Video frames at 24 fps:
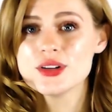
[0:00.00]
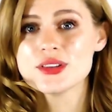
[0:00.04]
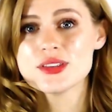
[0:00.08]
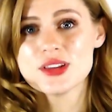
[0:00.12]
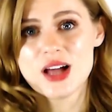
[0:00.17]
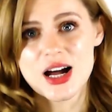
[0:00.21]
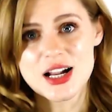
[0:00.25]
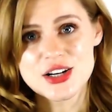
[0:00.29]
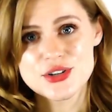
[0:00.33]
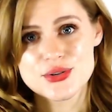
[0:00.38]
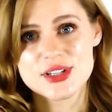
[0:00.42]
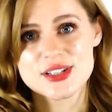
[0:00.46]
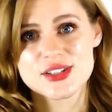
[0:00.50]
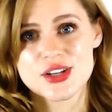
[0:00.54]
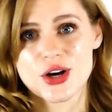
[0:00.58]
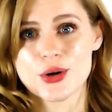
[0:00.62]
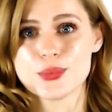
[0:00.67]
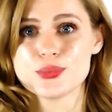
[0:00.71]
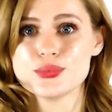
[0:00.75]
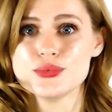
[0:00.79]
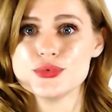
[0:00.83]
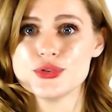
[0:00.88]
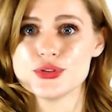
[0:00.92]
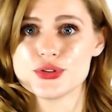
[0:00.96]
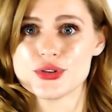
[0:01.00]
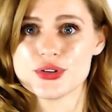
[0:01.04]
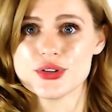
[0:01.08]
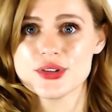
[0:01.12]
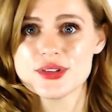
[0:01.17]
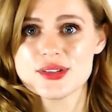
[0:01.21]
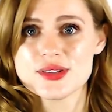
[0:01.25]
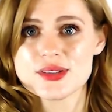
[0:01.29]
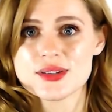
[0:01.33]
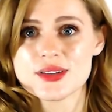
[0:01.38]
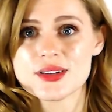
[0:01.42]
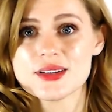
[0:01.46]
Laundry soap
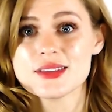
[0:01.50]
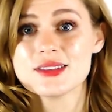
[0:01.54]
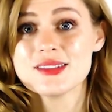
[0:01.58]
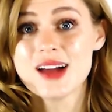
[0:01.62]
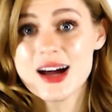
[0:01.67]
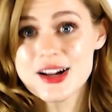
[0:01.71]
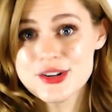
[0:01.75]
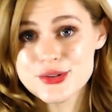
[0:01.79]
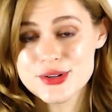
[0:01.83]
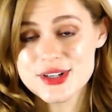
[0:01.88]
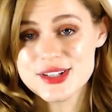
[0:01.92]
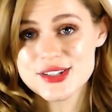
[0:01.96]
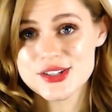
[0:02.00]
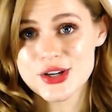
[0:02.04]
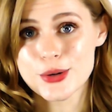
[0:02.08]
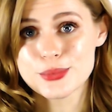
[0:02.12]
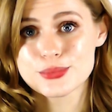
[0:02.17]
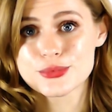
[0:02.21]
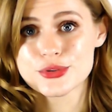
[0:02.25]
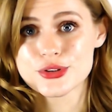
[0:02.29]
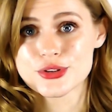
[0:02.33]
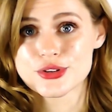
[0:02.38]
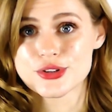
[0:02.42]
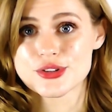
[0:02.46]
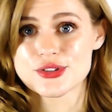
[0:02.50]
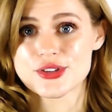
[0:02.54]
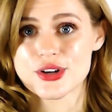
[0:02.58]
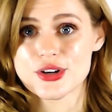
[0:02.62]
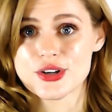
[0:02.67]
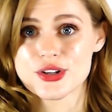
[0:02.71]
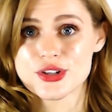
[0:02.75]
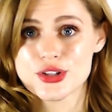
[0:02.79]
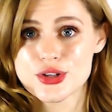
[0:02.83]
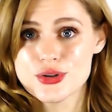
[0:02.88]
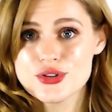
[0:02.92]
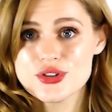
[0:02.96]
noodles. Laundry soap noodles are
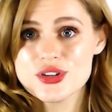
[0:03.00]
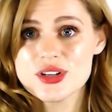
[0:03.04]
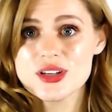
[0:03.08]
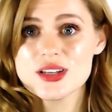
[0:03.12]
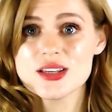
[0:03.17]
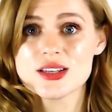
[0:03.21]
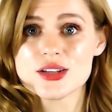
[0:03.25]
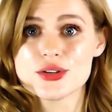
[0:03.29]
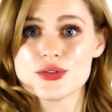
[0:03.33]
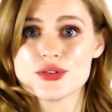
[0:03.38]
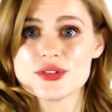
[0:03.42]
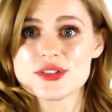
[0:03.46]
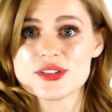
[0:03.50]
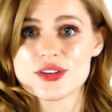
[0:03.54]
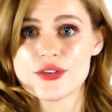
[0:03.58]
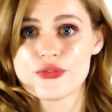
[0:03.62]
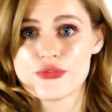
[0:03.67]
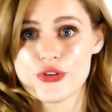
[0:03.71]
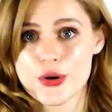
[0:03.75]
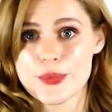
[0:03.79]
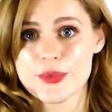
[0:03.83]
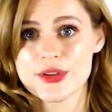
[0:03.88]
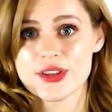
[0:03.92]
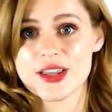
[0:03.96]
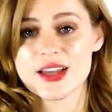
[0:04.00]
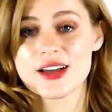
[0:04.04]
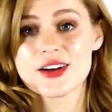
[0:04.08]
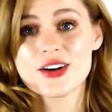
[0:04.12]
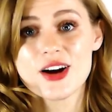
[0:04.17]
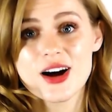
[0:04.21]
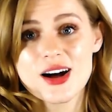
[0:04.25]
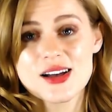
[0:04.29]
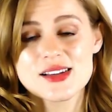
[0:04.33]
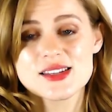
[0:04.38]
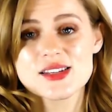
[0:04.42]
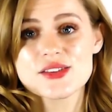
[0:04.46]
usually used to formulate
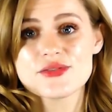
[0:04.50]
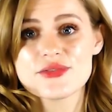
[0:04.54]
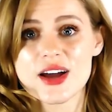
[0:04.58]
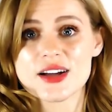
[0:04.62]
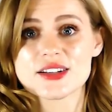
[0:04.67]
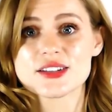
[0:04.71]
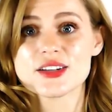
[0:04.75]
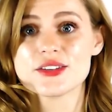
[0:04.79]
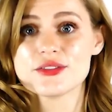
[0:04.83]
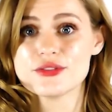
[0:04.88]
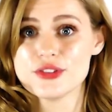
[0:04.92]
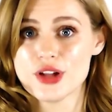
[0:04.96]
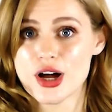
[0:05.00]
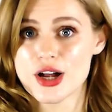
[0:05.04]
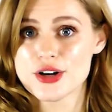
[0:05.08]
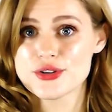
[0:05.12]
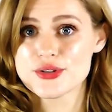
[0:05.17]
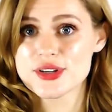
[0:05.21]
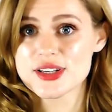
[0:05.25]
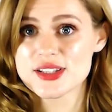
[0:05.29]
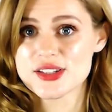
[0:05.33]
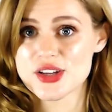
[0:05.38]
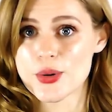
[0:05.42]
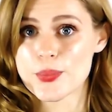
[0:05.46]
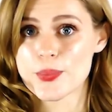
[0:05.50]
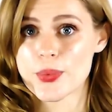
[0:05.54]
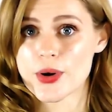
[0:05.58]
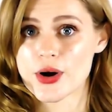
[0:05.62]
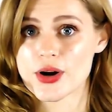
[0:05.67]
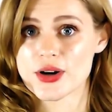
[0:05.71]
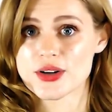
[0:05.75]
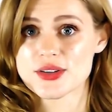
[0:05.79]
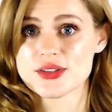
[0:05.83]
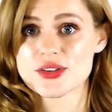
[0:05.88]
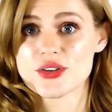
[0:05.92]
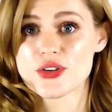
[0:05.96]
cost-effective laundry soap
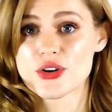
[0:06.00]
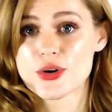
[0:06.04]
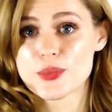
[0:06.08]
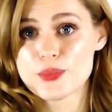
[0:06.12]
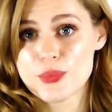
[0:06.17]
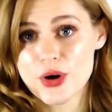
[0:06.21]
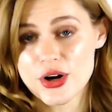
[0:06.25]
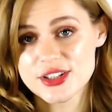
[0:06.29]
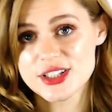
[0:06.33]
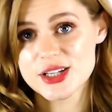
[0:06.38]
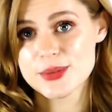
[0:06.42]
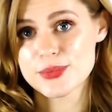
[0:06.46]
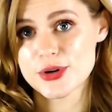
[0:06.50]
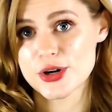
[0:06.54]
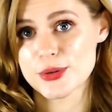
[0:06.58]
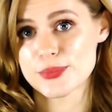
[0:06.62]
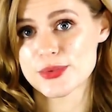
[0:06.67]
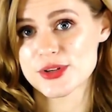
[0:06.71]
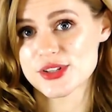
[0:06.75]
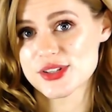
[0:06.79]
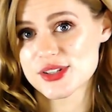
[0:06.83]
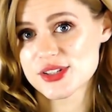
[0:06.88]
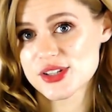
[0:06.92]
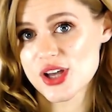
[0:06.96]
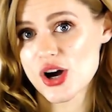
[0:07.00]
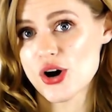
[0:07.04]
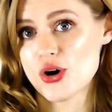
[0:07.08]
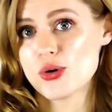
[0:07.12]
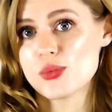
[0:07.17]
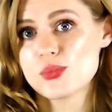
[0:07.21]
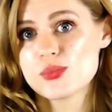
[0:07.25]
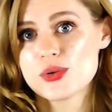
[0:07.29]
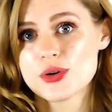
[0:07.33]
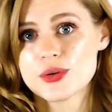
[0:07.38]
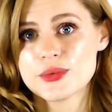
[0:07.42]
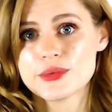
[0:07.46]
bars or multi-purpose
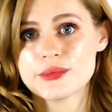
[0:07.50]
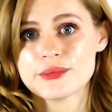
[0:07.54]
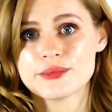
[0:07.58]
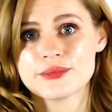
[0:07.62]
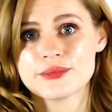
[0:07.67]
soap.